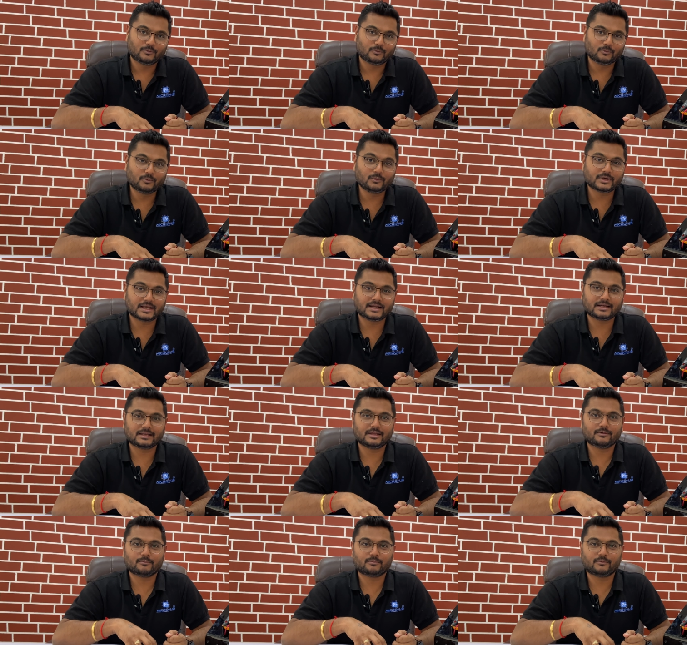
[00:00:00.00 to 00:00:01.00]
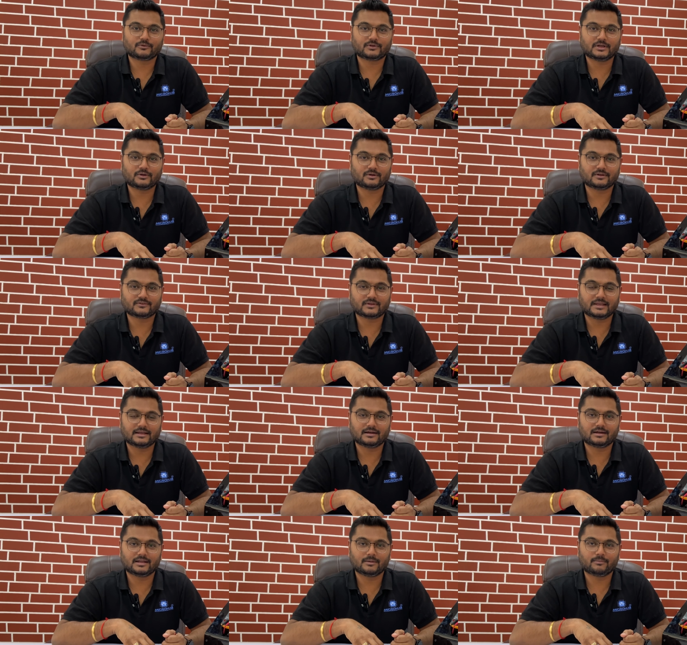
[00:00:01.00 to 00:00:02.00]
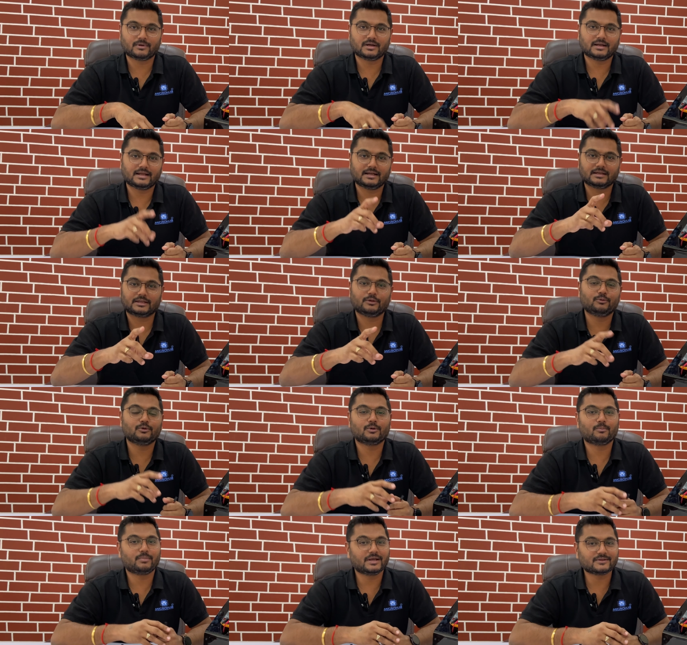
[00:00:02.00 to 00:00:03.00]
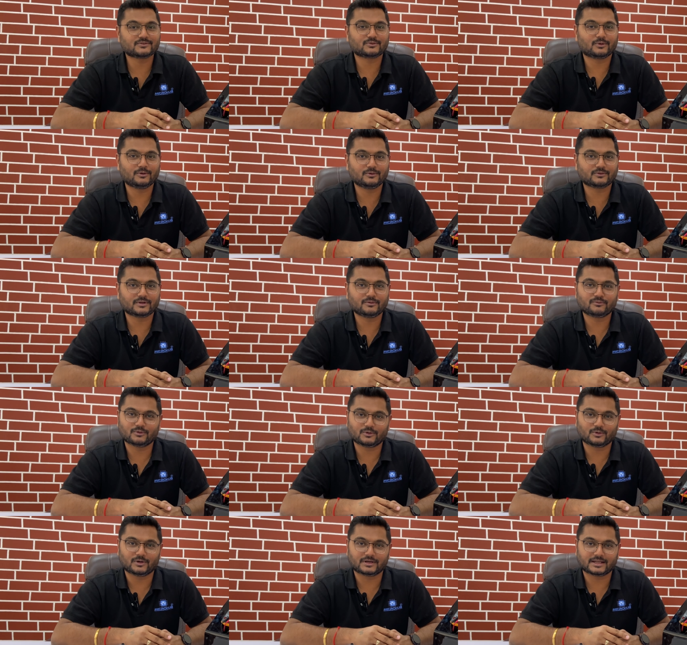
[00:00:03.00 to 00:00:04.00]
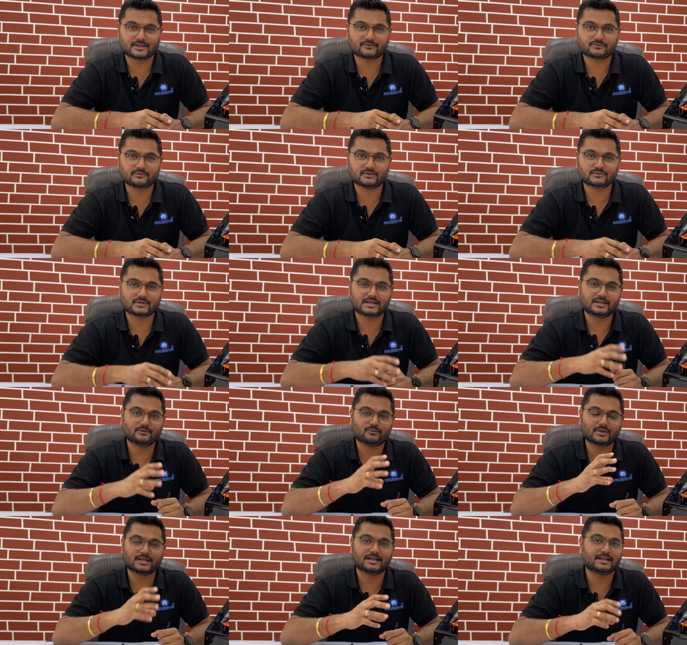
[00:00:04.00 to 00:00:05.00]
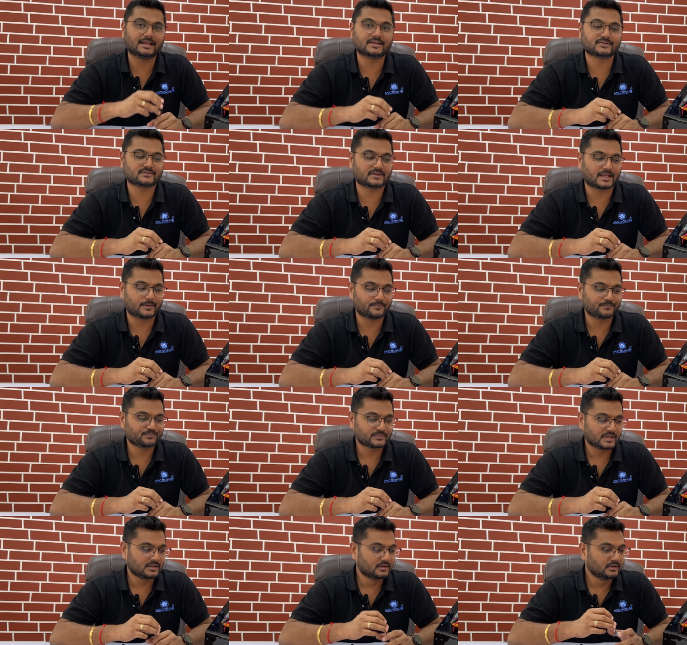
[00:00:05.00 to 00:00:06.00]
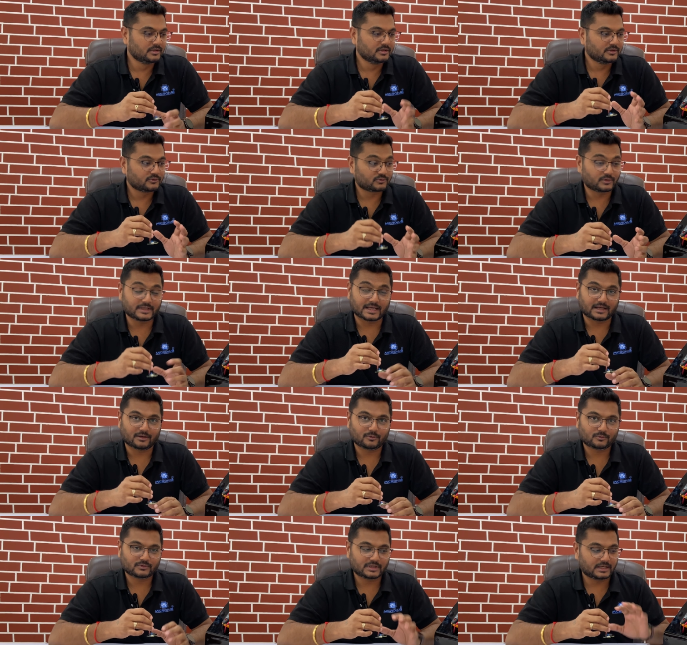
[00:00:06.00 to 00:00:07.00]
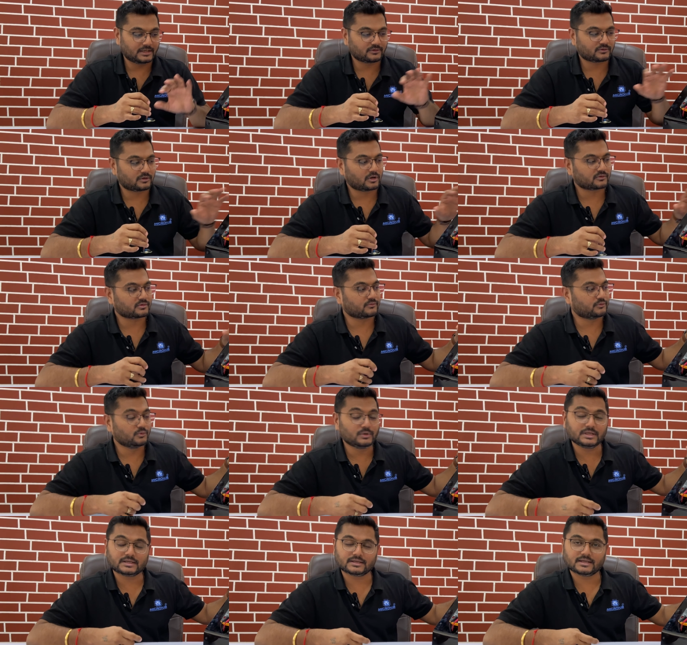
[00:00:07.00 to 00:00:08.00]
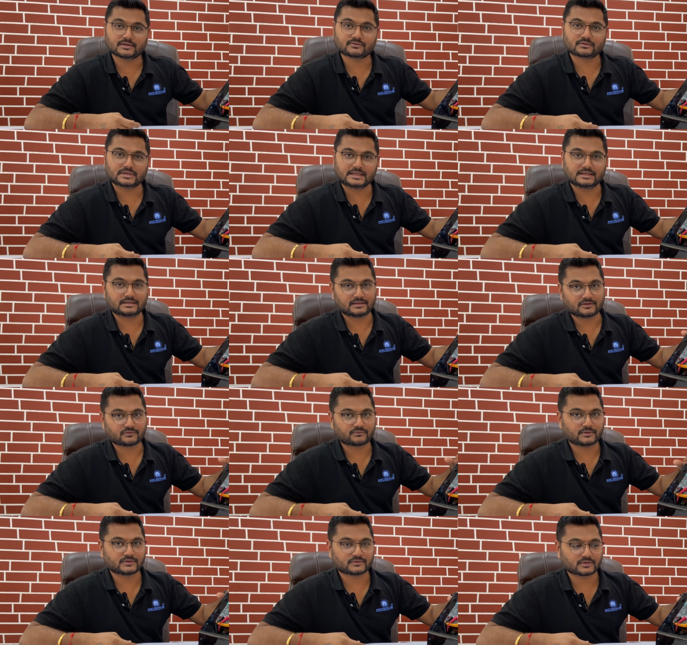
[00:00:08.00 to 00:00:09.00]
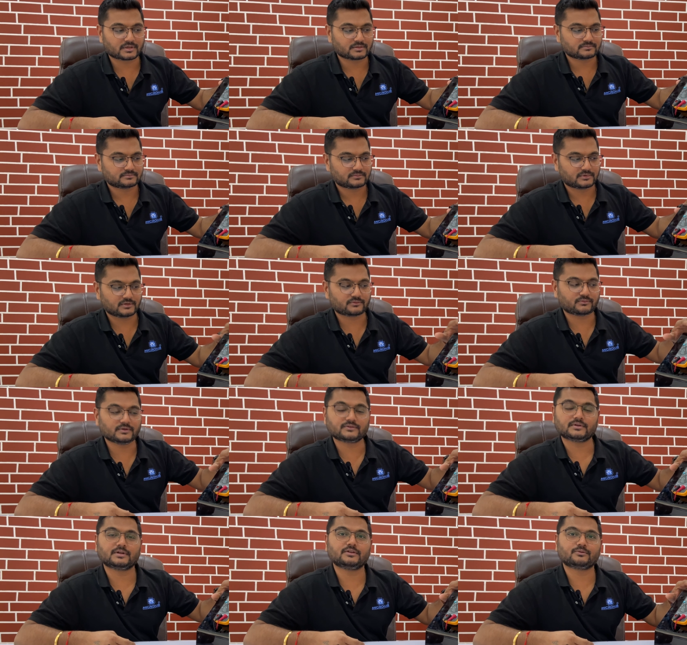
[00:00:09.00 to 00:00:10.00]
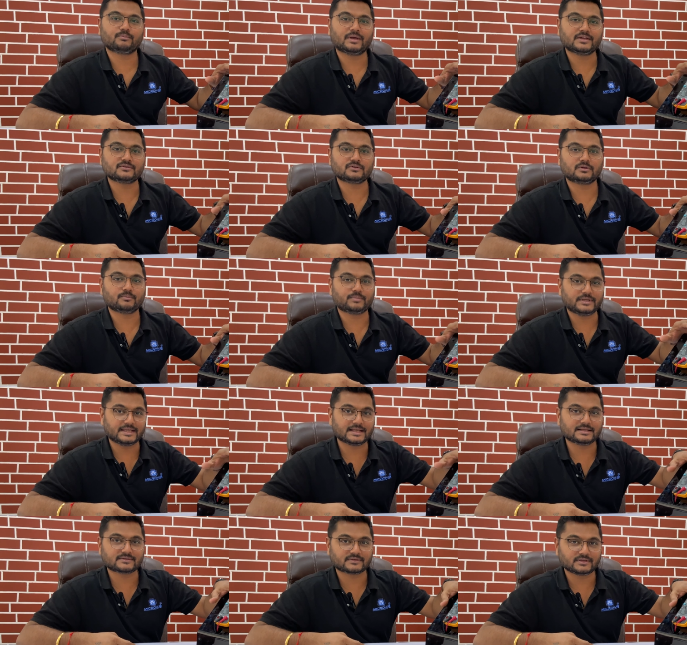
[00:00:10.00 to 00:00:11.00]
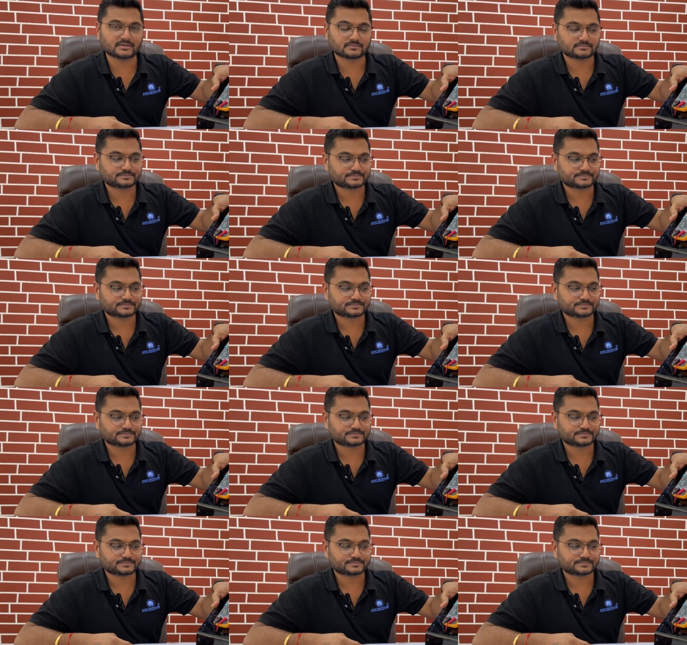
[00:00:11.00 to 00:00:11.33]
who can give sit on a single table and give you a best solution for your test fixture in very less time. So yeah, there is lots of uniqueness in this fixture. This fixture is based on PLC